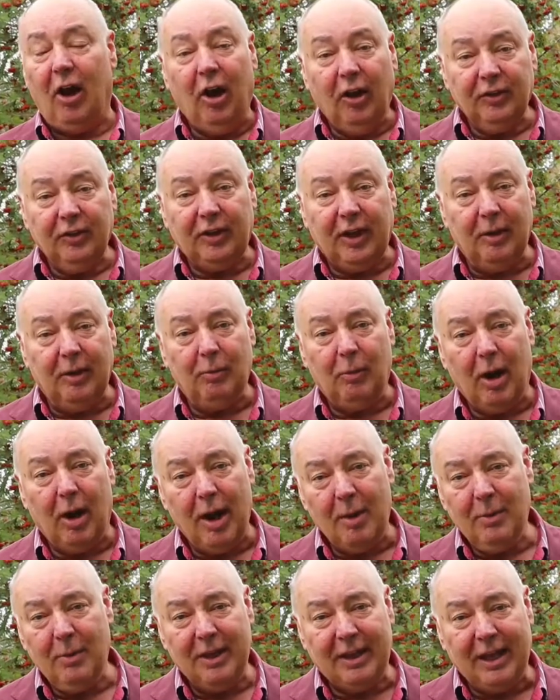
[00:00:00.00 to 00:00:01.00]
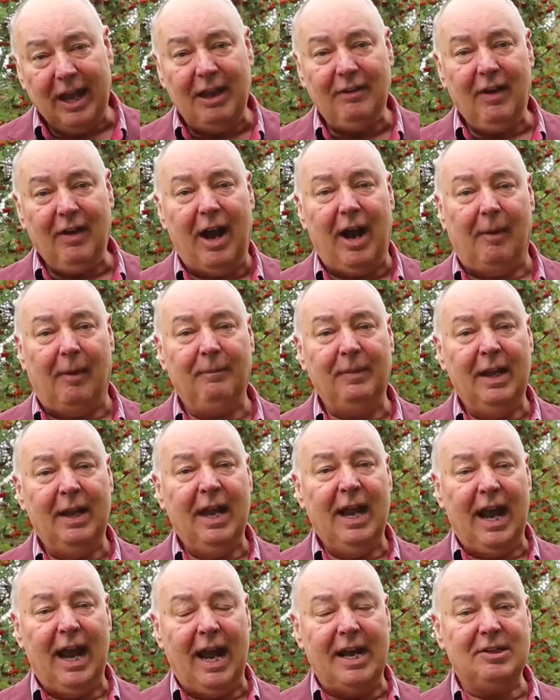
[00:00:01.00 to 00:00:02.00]
asking why we gave up
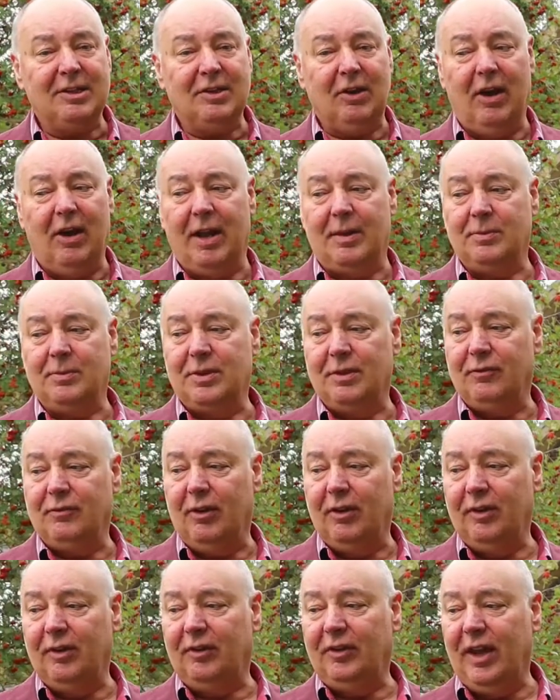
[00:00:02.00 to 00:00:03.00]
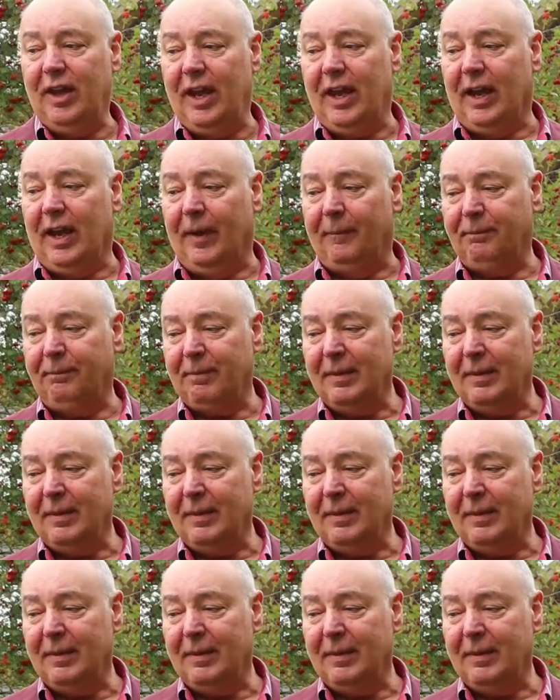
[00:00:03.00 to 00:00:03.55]
our time to volunteer.